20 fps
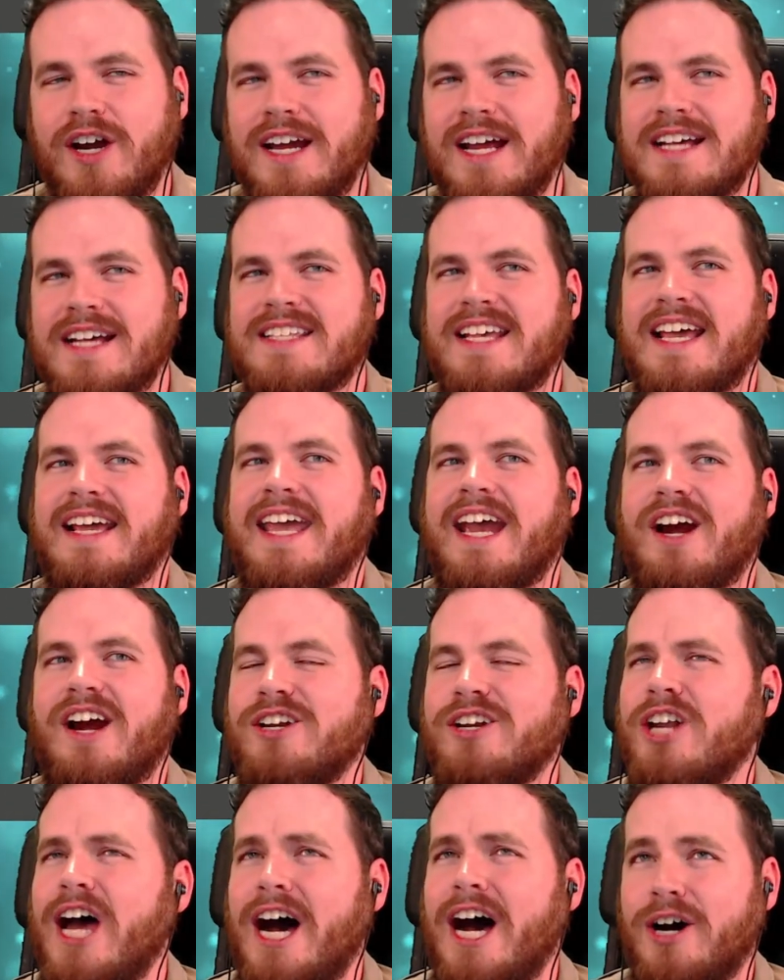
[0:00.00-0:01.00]
gonna say Karen?
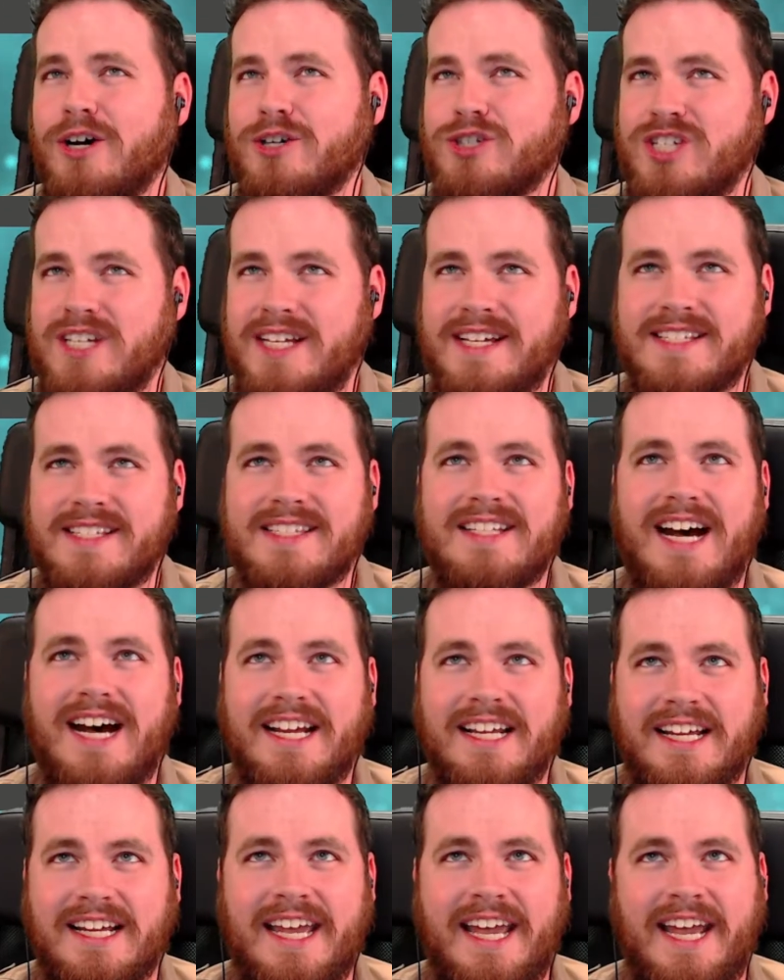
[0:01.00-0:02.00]
No, she is not
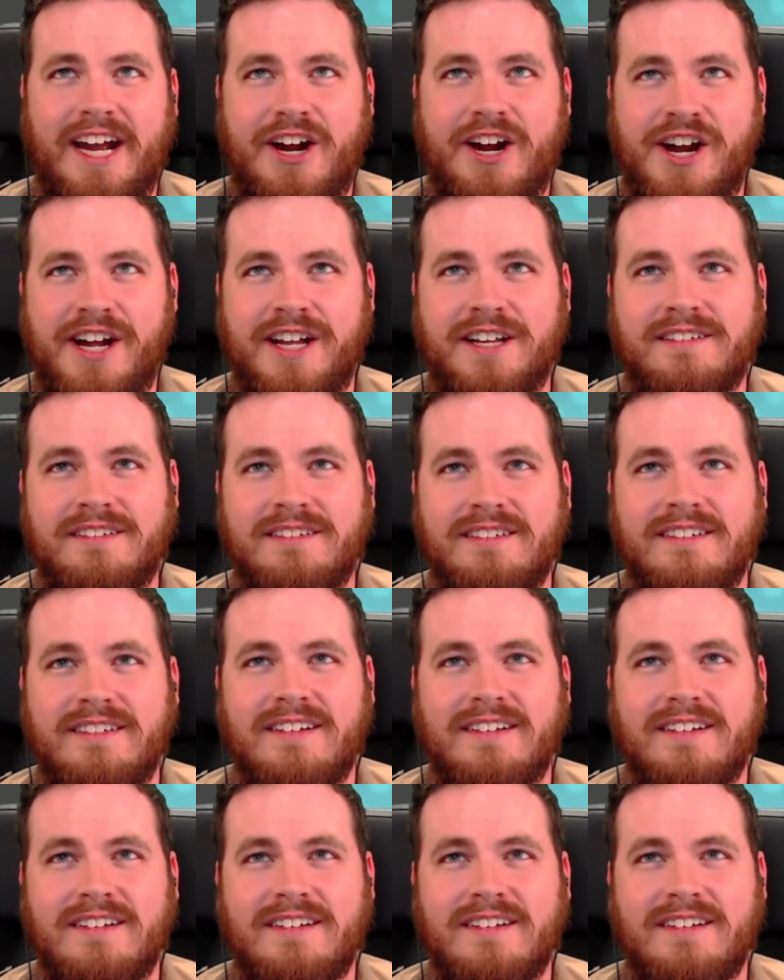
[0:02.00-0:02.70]
a Karen.